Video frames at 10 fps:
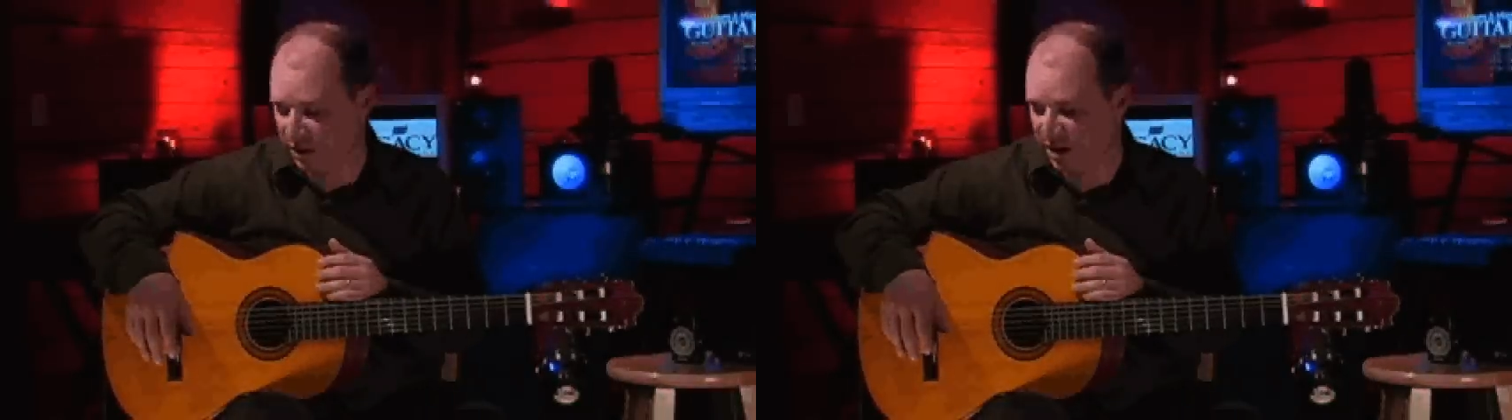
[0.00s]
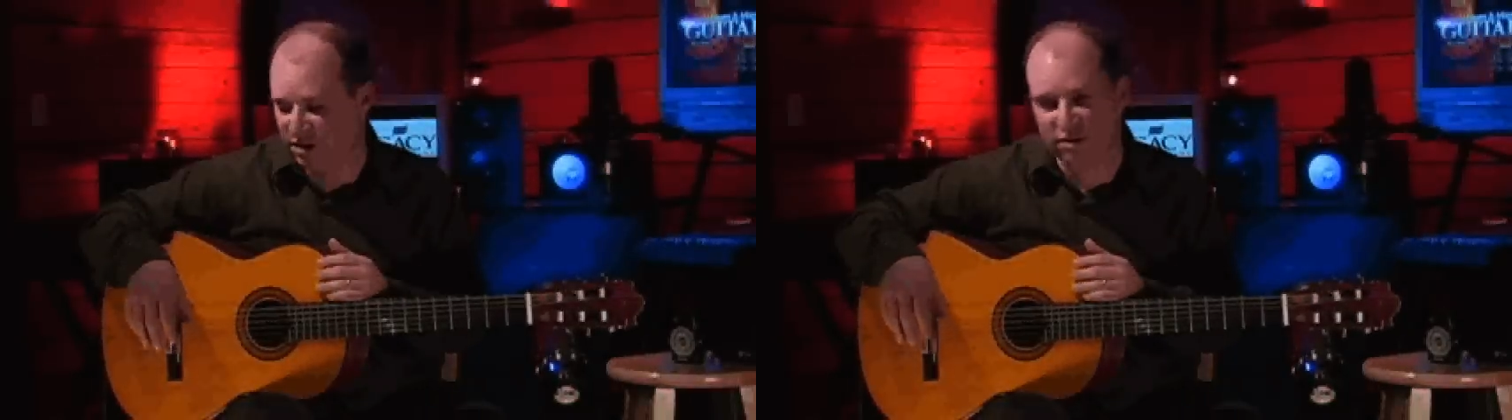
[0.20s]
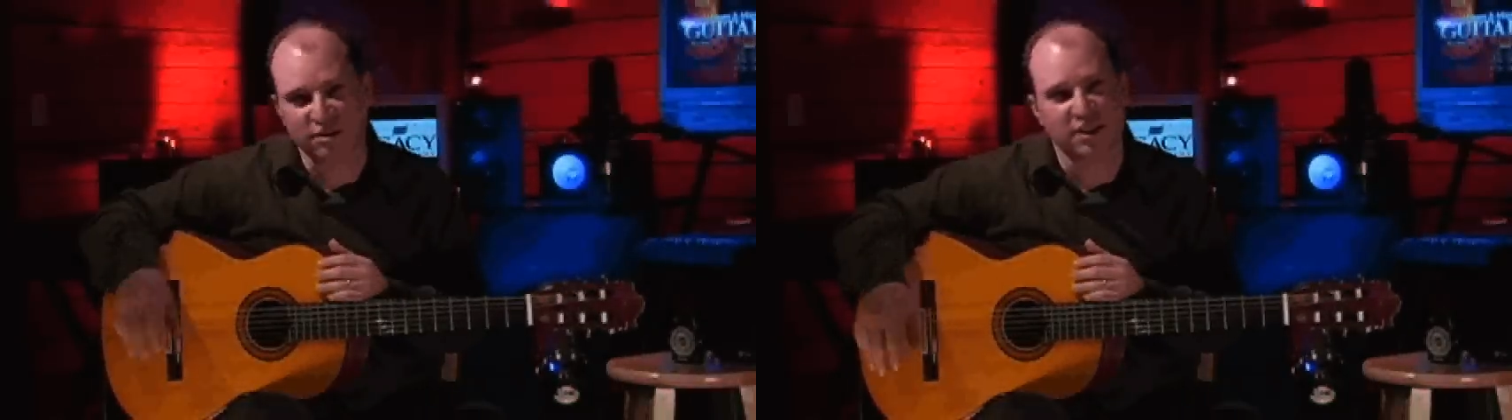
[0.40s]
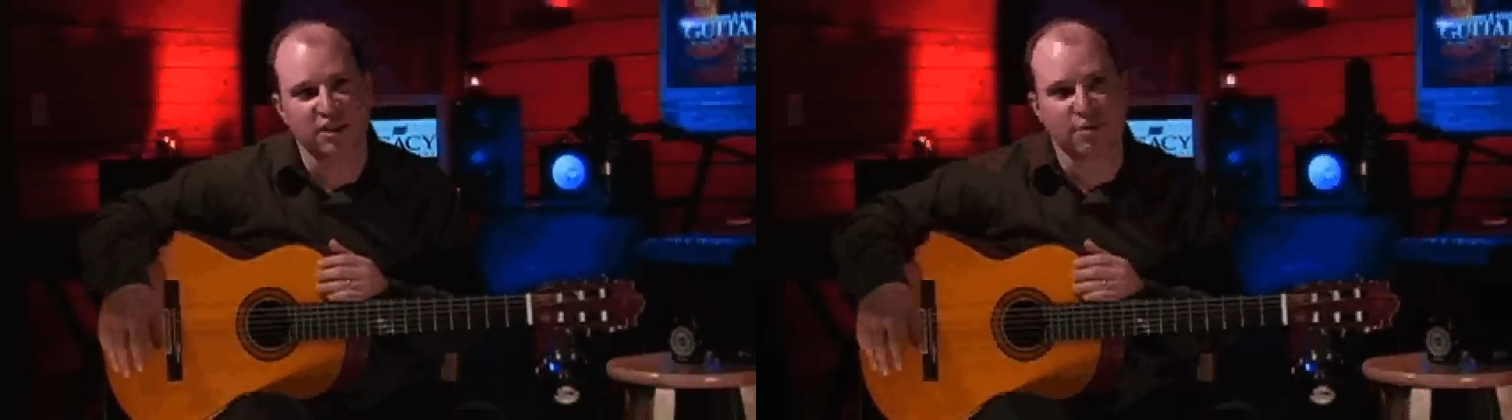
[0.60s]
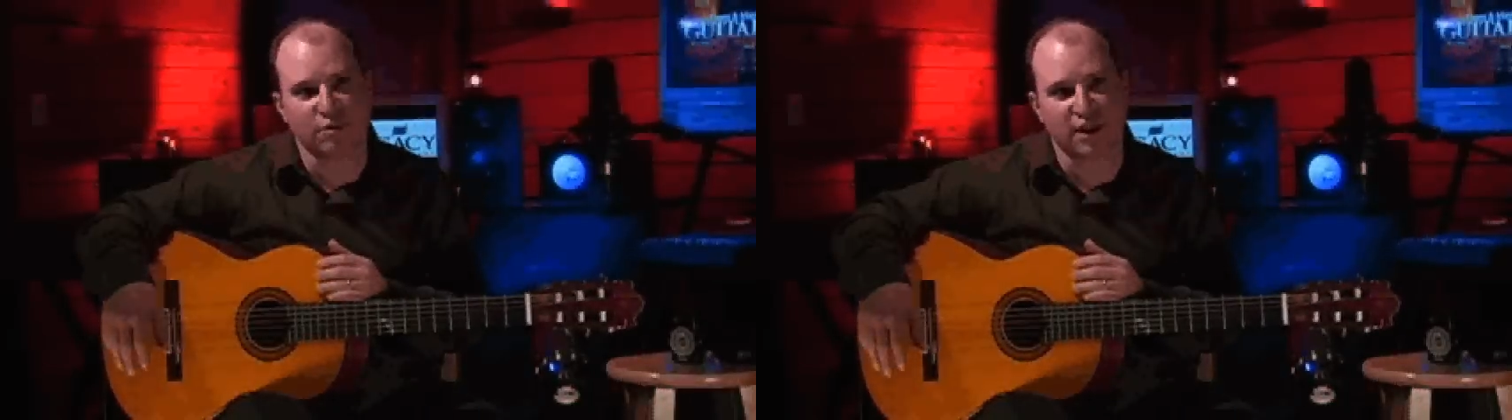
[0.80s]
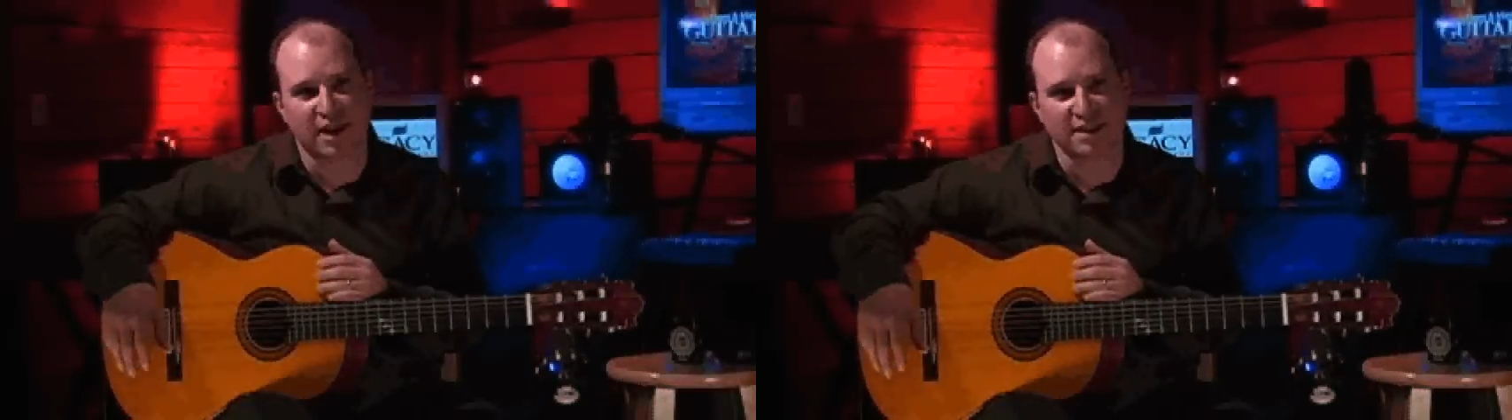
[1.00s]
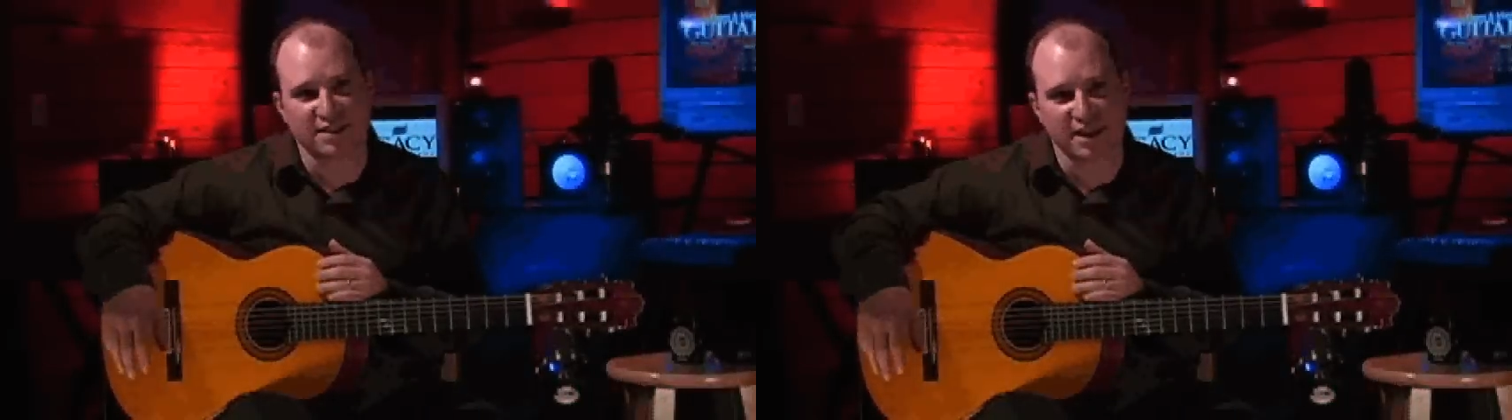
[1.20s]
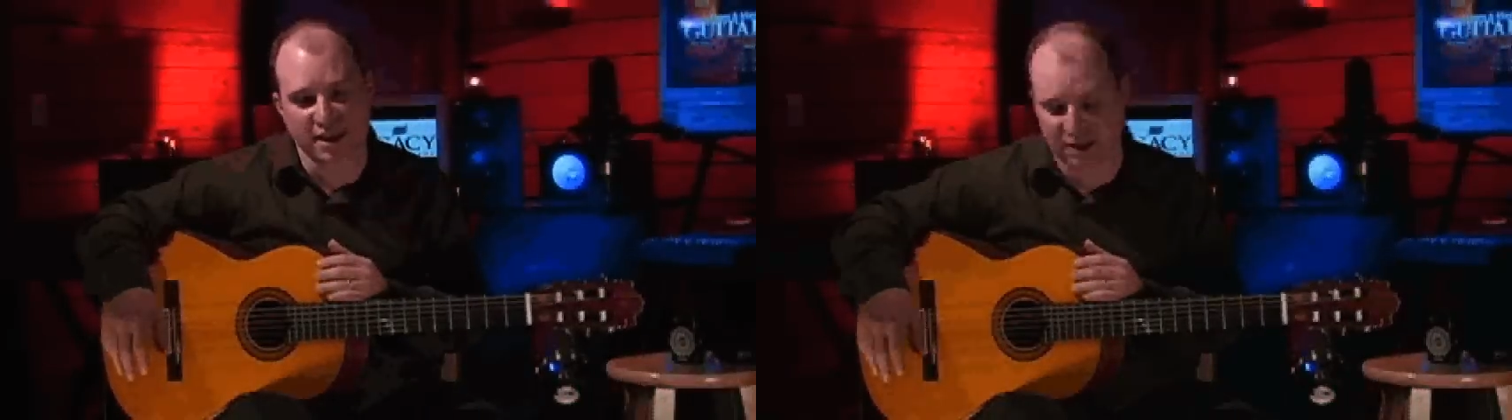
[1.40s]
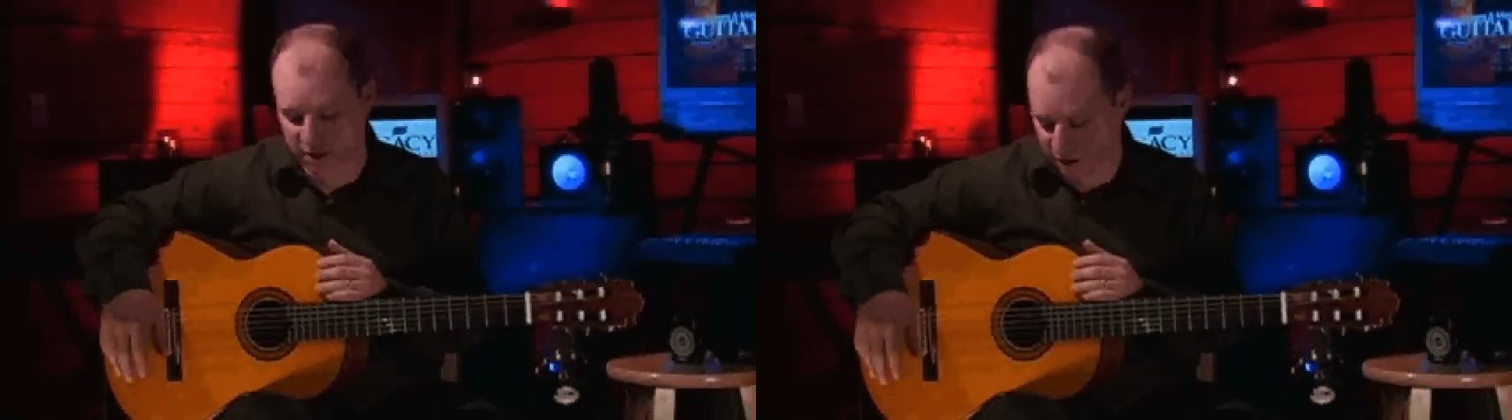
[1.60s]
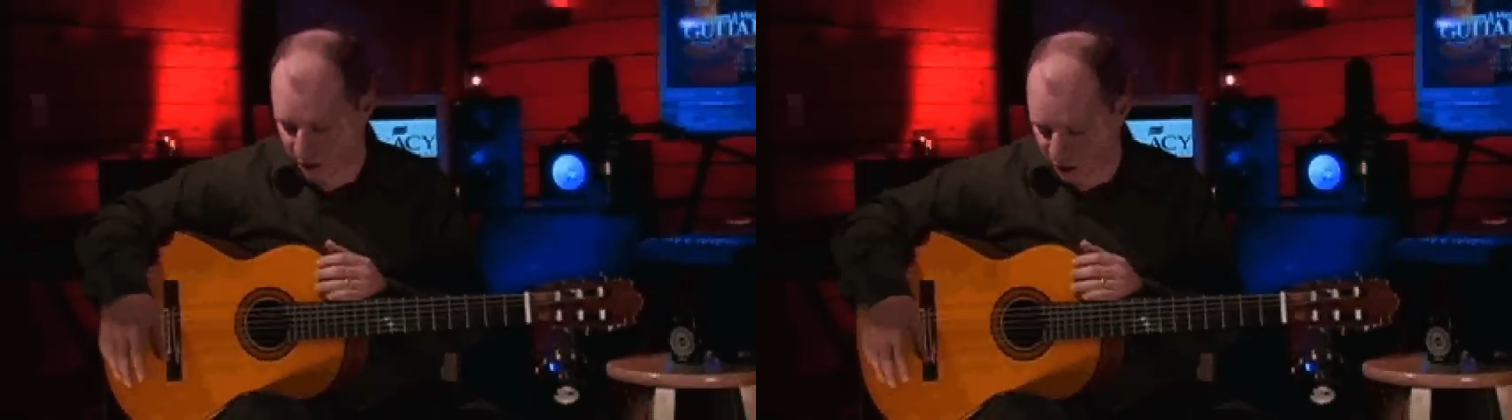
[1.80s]
So take that relaxed hand,
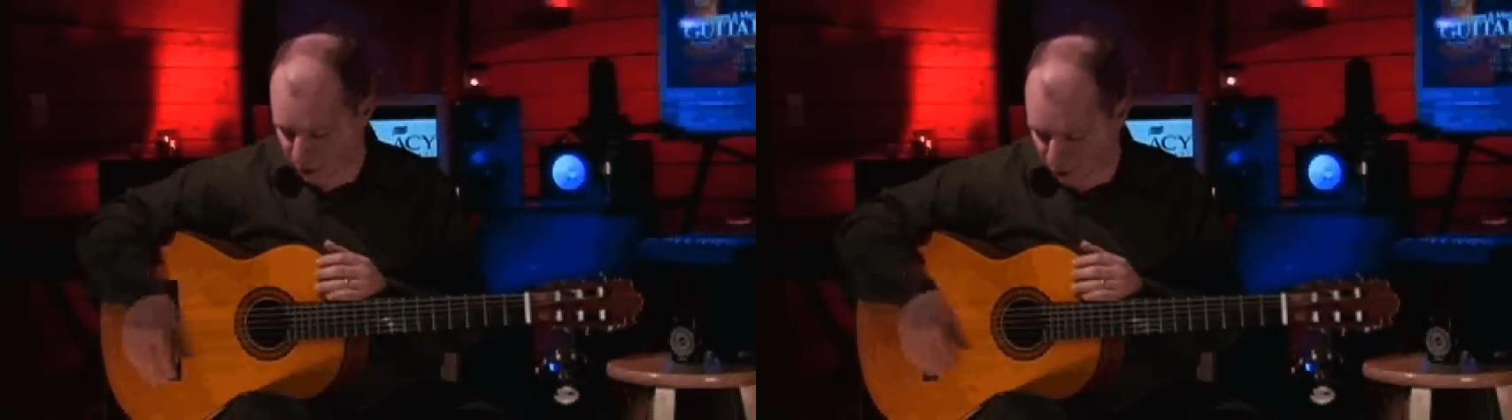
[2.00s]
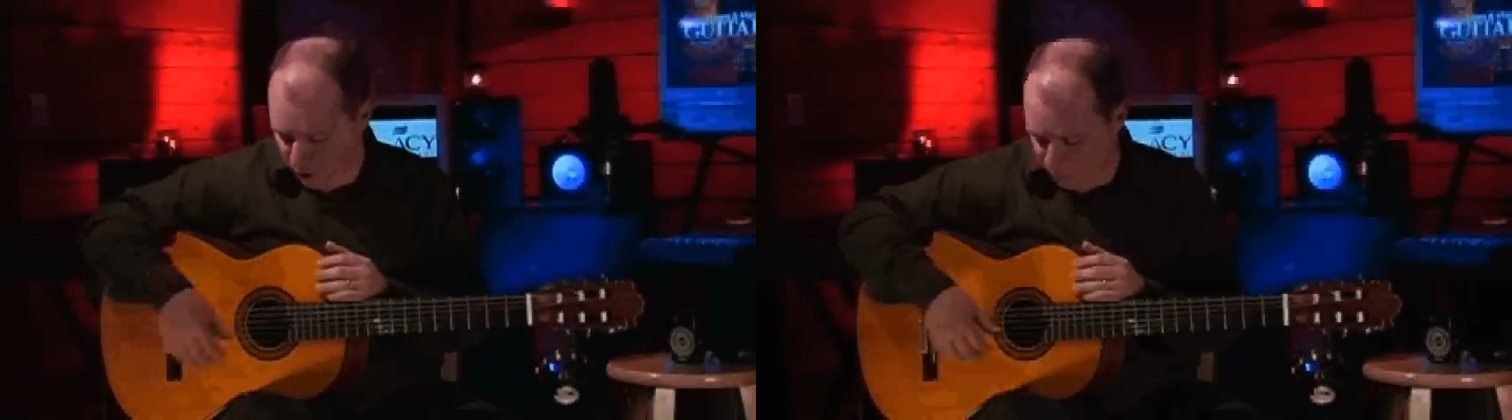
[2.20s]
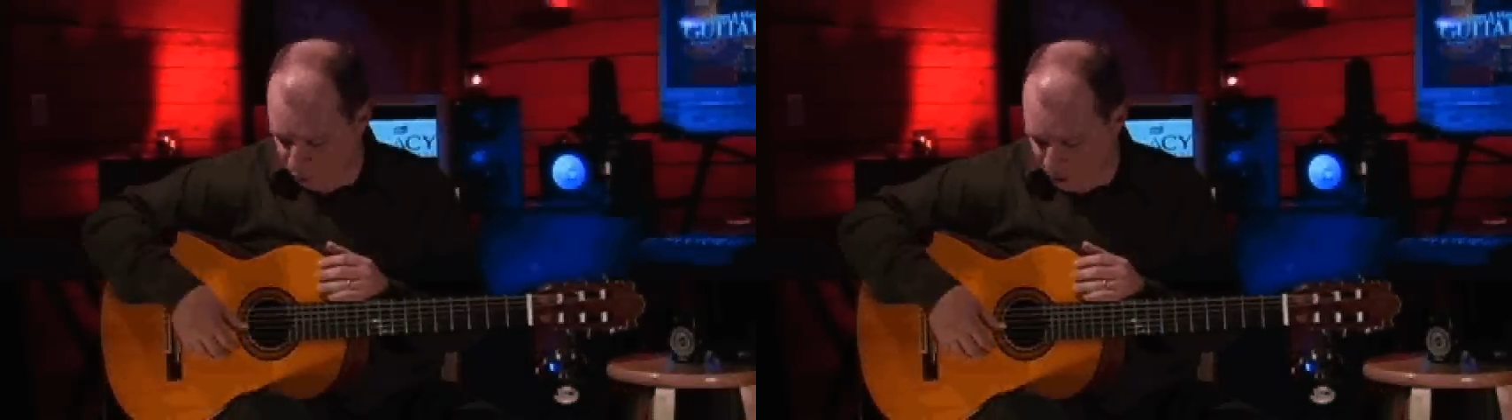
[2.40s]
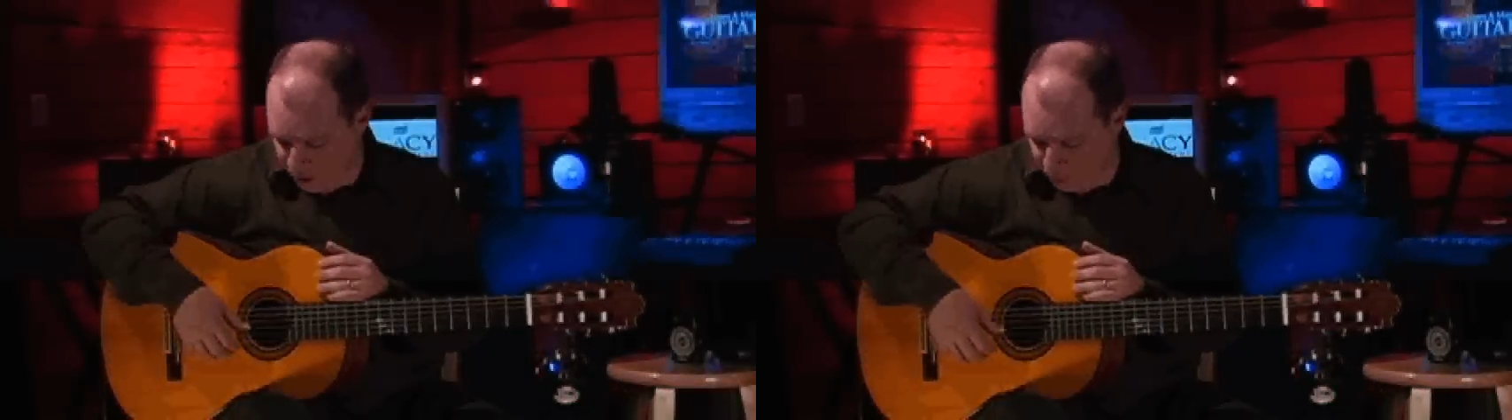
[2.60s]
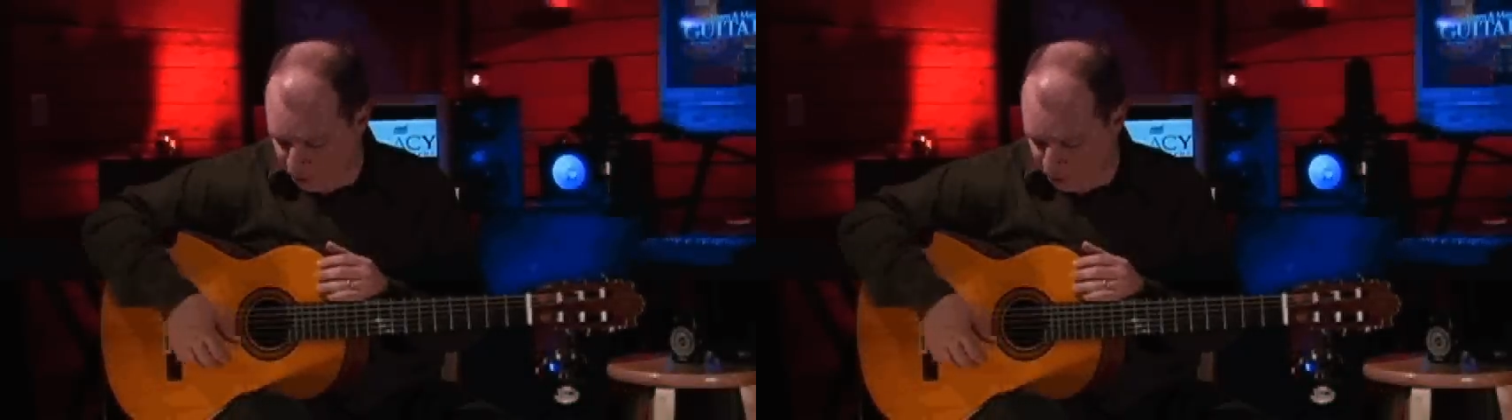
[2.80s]
go ahead and put it up to your